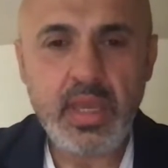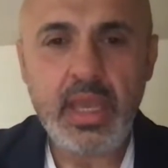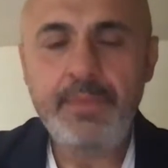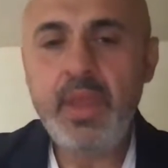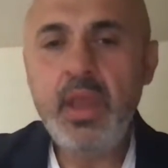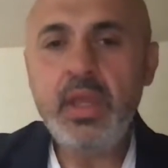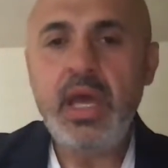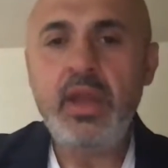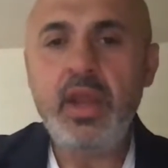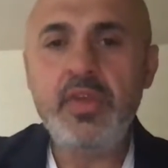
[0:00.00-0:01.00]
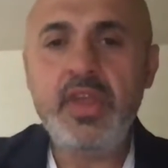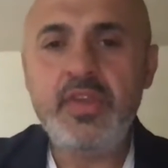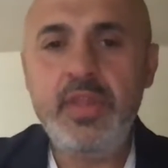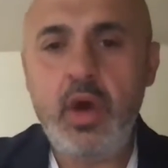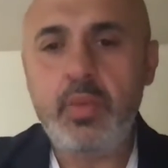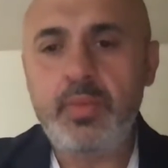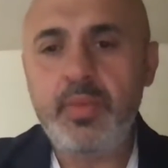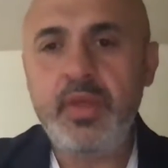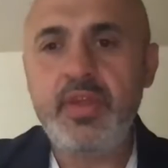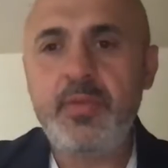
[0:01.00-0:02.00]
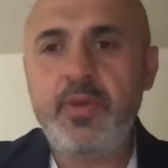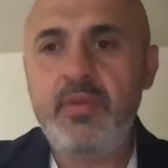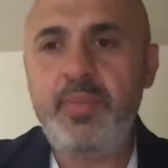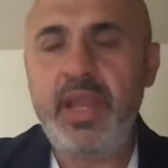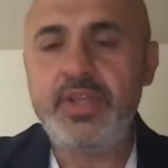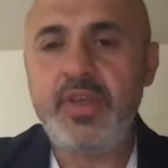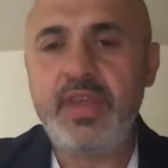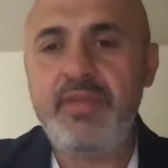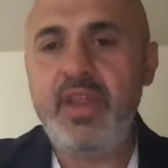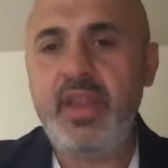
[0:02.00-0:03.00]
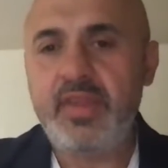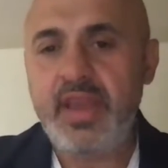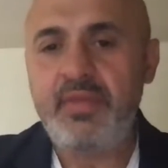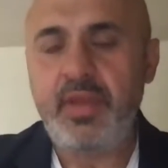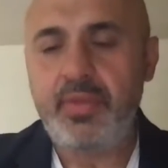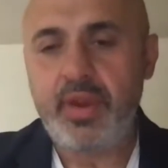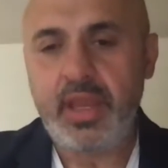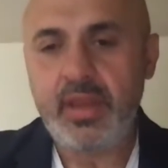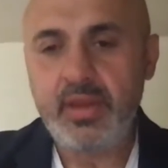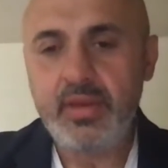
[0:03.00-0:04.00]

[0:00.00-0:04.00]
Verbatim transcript: Okay, now here's his note. This is from pages 70 to 73.